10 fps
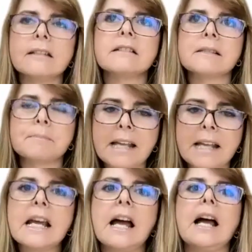
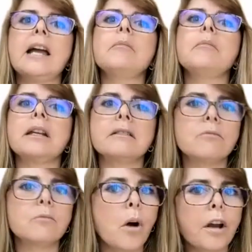spend time,
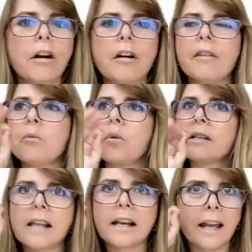and what are the
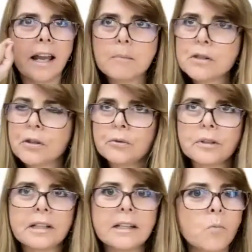ones that I
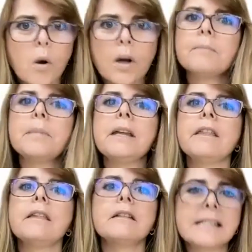absolutely want
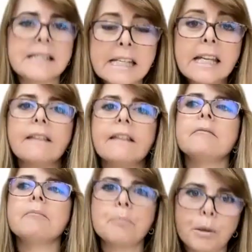to see, and
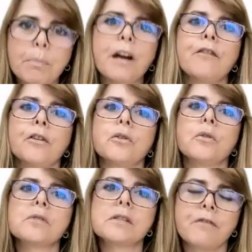prepare for
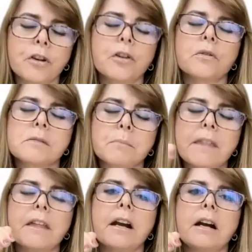those.
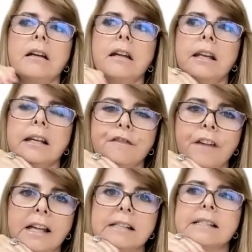Be there in
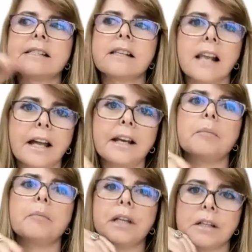advance, line
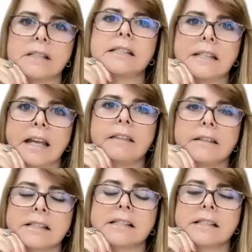up, because yeah,
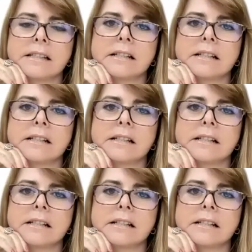there's